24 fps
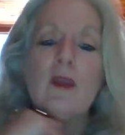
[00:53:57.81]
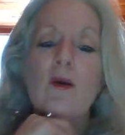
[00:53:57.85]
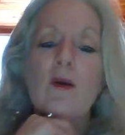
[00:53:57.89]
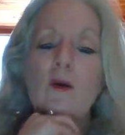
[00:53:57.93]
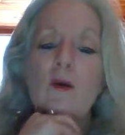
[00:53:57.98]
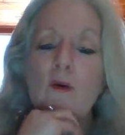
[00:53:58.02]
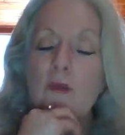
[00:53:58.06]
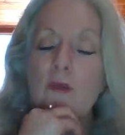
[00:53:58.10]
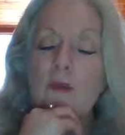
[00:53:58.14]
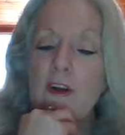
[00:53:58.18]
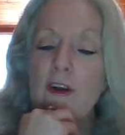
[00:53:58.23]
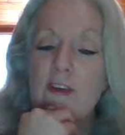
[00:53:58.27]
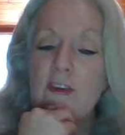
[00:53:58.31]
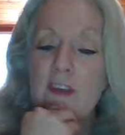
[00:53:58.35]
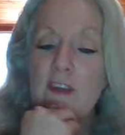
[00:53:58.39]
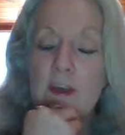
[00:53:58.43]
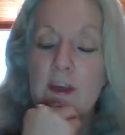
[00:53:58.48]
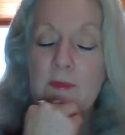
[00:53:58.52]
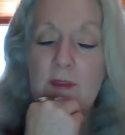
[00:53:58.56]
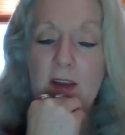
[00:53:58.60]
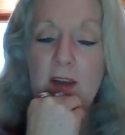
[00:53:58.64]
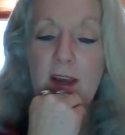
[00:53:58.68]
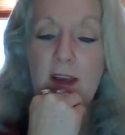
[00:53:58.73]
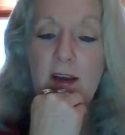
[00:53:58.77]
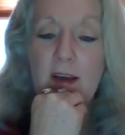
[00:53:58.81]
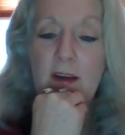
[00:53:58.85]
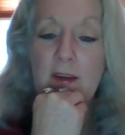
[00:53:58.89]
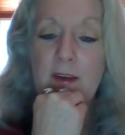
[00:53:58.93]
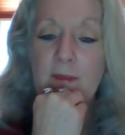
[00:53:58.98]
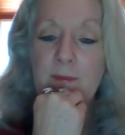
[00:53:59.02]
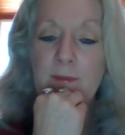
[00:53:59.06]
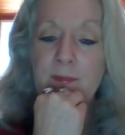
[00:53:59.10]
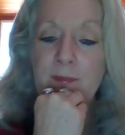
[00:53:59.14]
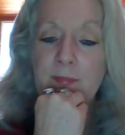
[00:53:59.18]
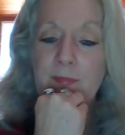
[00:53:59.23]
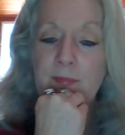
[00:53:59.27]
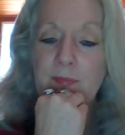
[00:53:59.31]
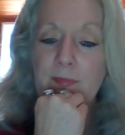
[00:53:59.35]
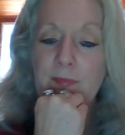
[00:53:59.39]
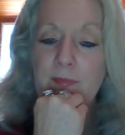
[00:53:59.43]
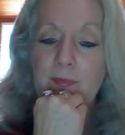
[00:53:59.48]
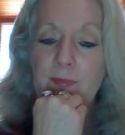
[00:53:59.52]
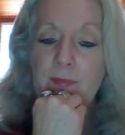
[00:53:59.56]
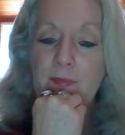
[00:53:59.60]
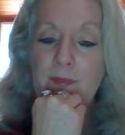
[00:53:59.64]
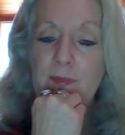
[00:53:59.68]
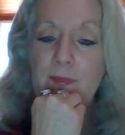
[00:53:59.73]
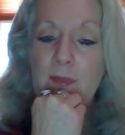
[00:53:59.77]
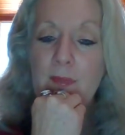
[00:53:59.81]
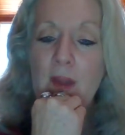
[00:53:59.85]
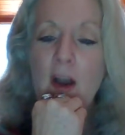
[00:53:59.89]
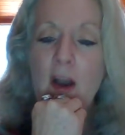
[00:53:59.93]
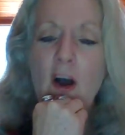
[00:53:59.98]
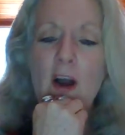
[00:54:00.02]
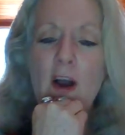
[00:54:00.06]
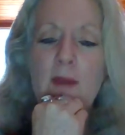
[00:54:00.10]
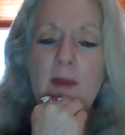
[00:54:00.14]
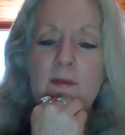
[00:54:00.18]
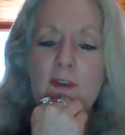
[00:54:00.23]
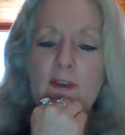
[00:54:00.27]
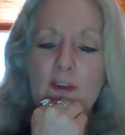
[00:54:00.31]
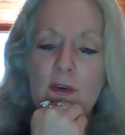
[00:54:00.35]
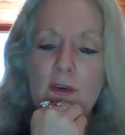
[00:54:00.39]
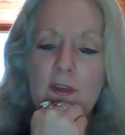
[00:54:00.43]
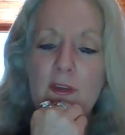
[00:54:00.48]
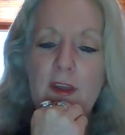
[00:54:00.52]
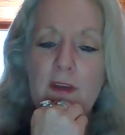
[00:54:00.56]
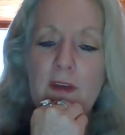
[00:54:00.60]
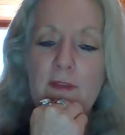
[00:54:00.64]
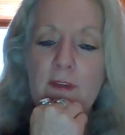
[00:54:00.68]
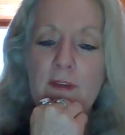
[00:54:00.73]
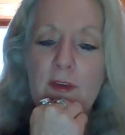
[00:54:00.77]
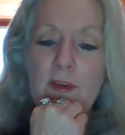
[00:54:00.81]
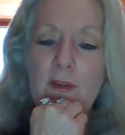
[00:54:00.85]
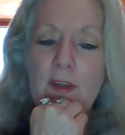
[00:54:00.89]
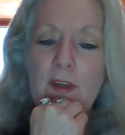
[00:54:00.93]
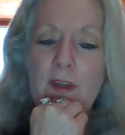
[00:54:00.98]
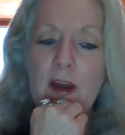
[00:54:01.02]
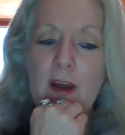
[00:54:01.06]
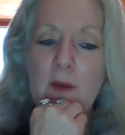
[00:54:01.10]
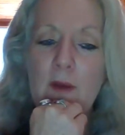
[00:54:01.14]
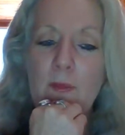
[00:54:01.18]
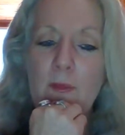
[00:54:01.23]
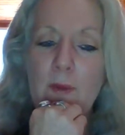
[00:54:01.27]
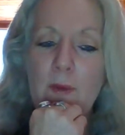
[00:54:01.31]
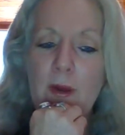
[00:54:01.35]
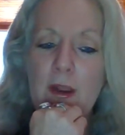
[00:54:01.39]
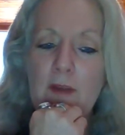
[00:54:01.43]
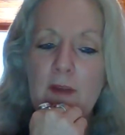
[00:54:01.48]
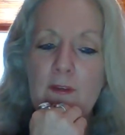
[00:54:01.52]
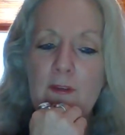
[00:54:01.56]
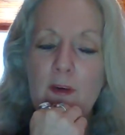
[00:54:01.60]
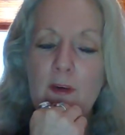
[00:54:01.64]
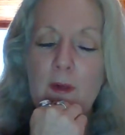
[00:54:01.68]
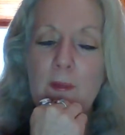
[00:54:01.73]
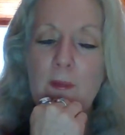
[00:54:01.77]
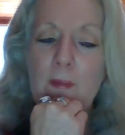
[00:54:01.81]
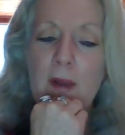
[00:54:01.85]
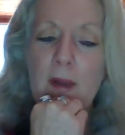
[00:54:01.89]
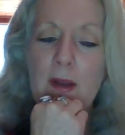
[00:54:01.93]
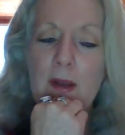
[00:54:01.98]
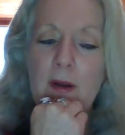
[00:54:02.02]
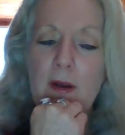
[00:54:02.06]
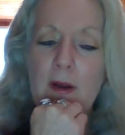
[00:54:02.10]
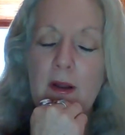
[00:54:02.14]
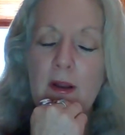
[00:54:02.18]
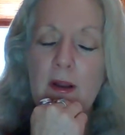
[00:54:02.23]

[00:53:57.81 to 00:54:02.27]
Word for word: Although deep down, I am sure they feel they are working for a better